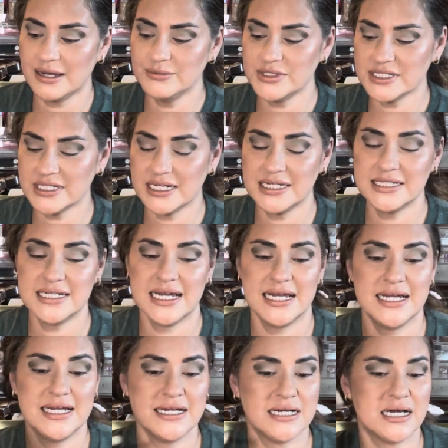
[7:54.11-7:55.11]
I'm just going to
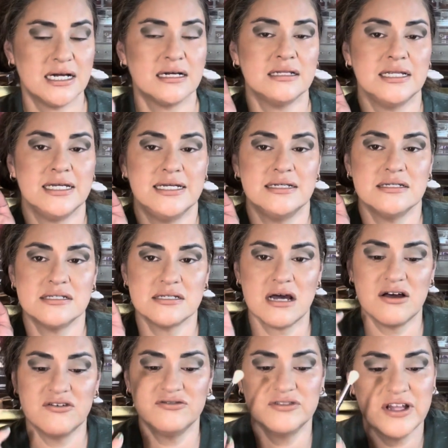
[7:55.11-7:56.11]
take a clean, soft,